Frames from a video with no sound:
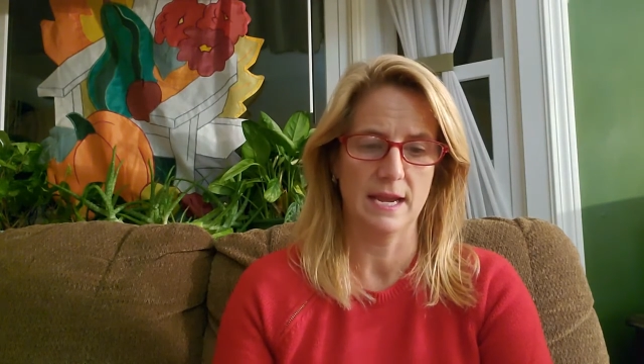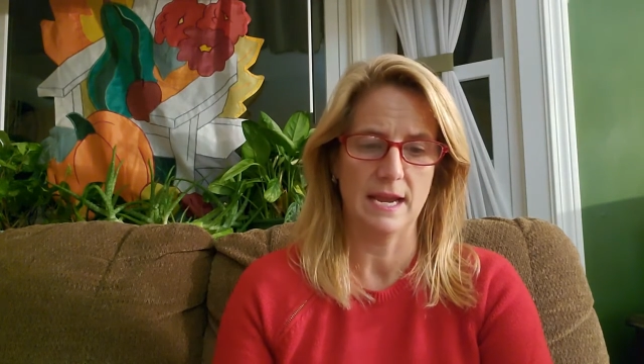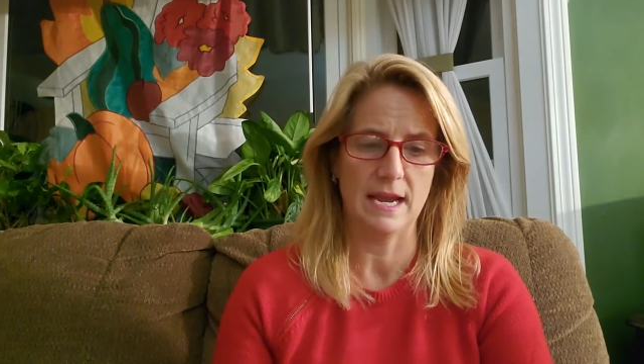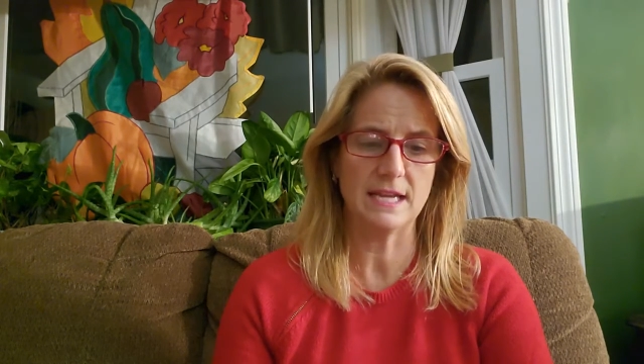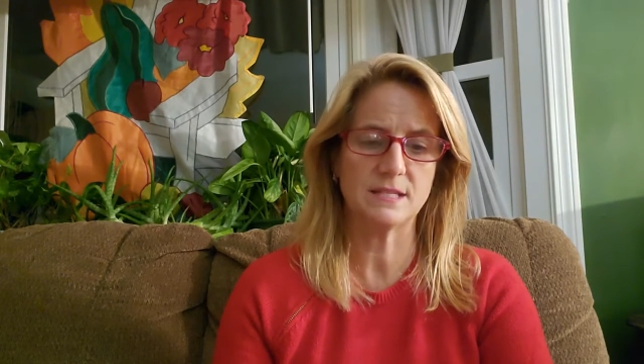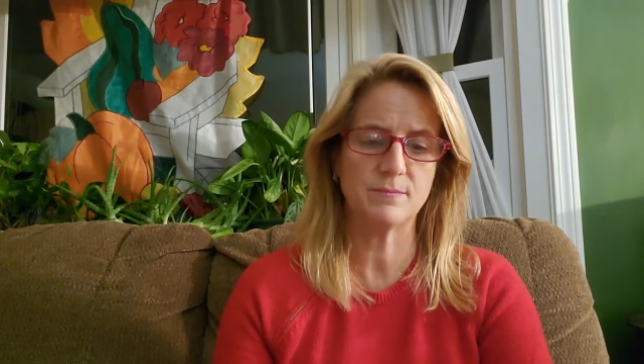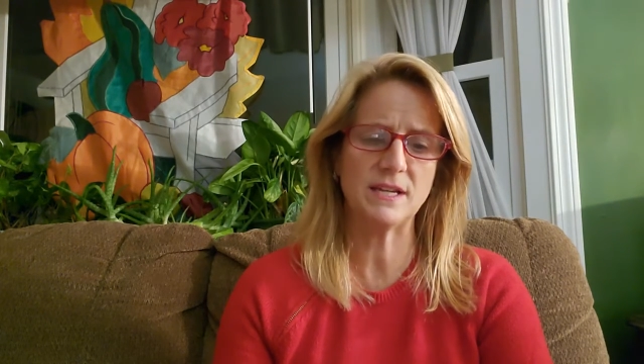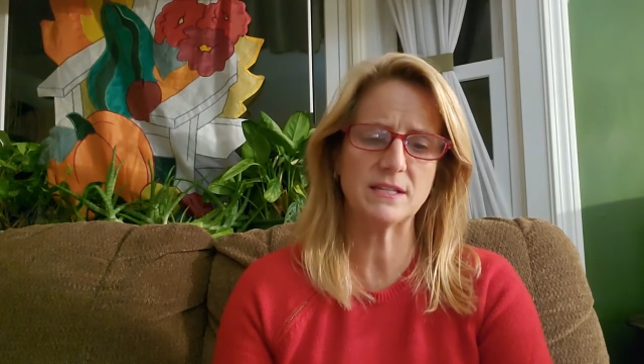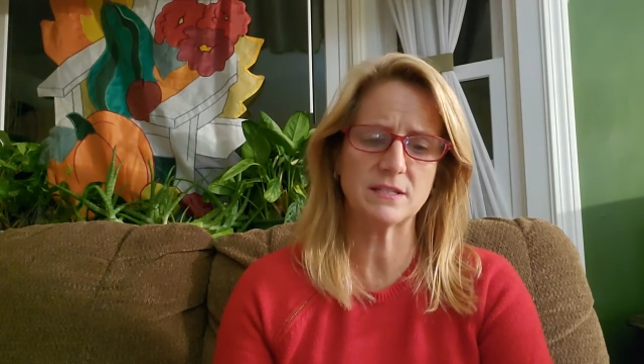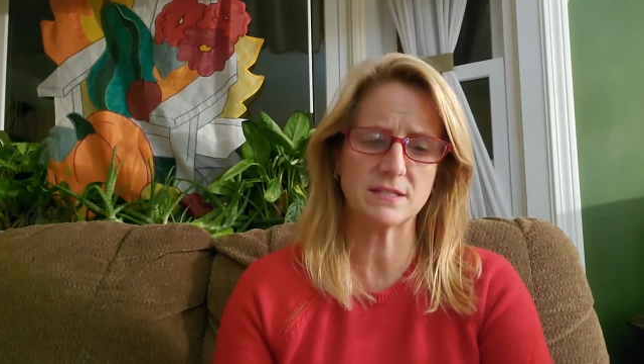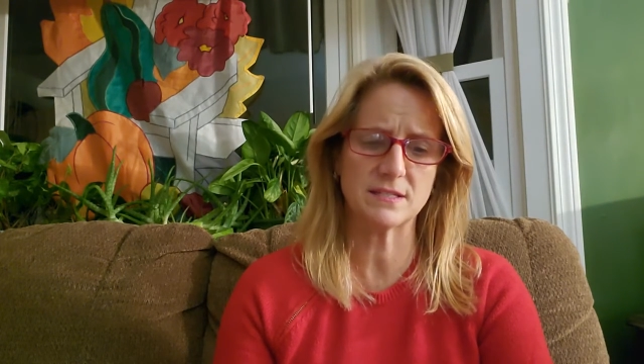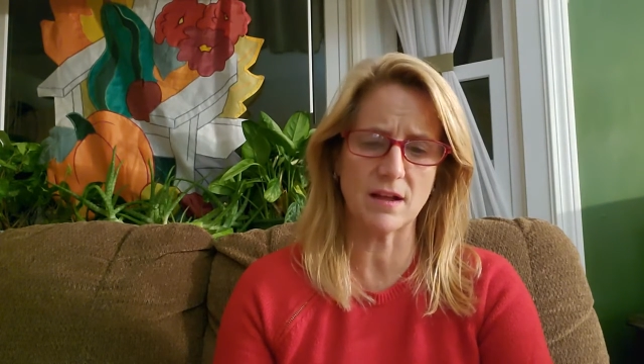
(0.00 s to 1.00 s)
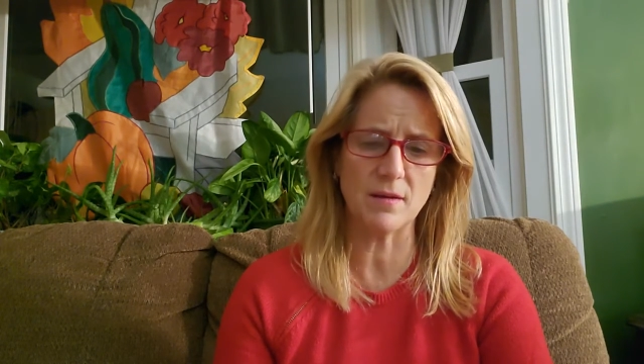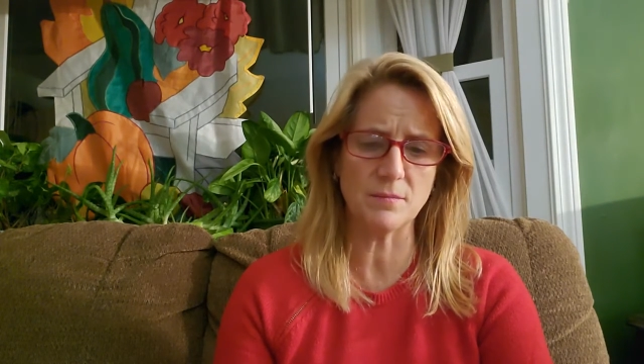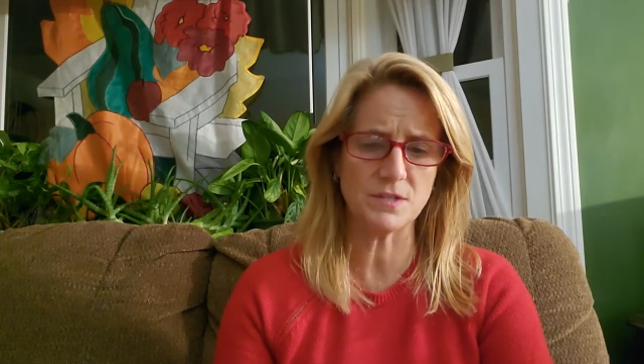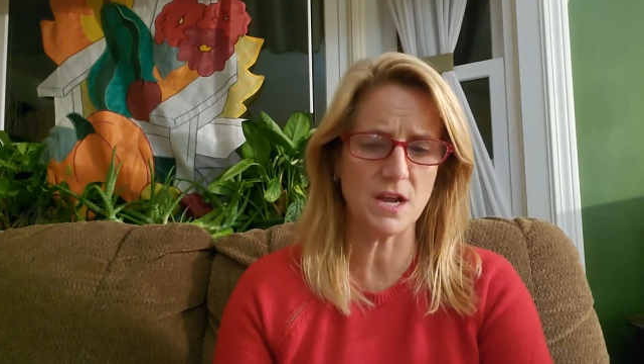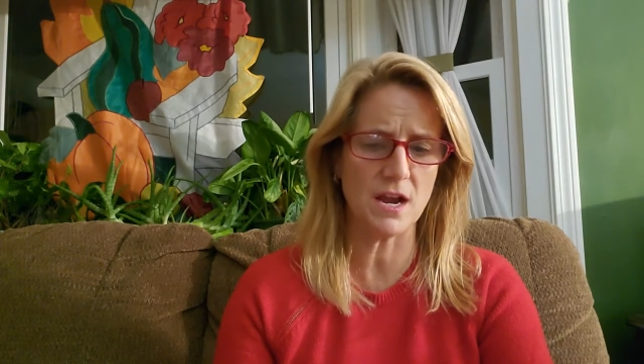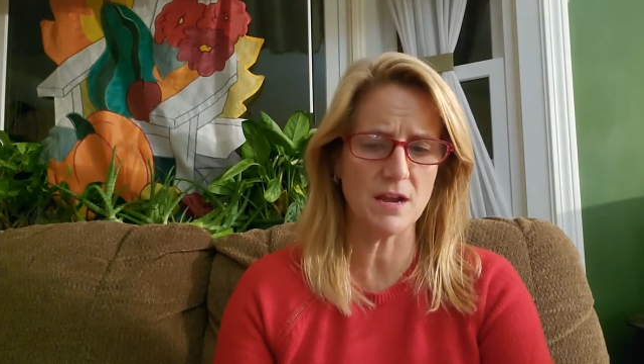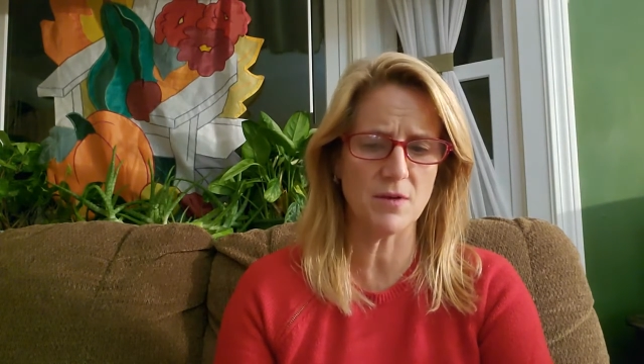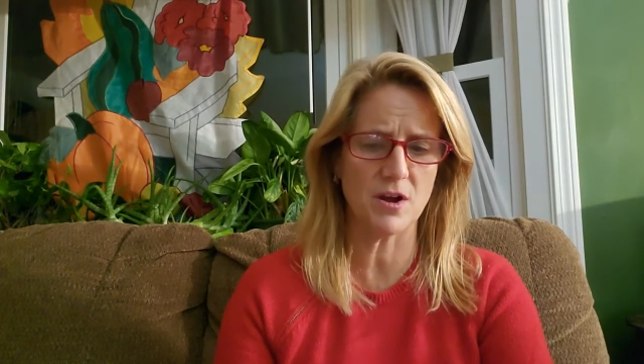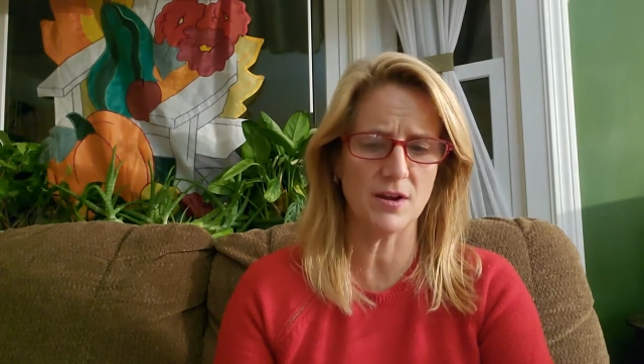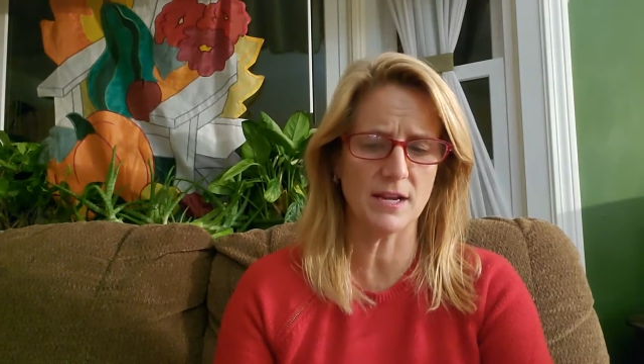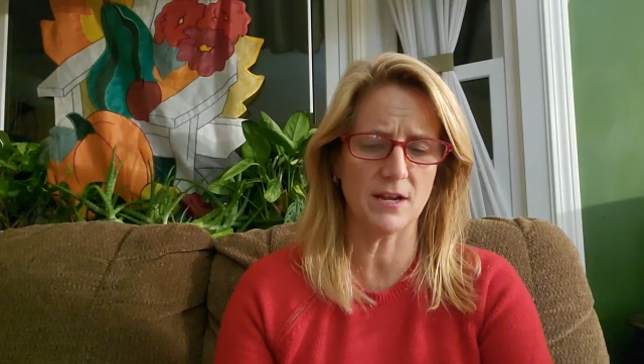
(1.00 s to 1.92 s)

He spent some time on